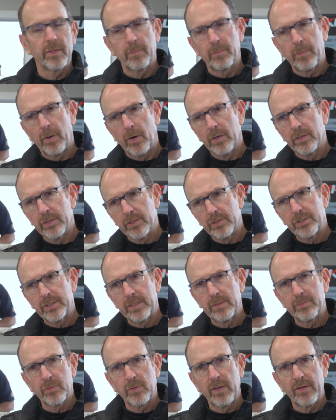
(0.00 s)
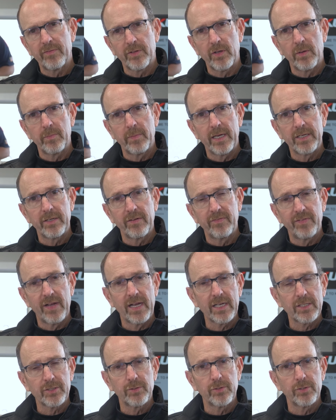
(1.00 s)
the partnerships we have with our
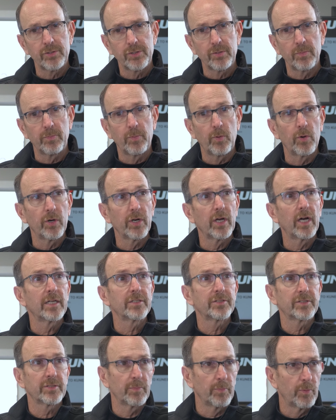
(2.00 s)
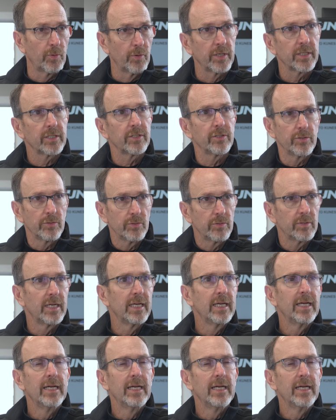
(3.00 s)
manufacturers support us supporting you.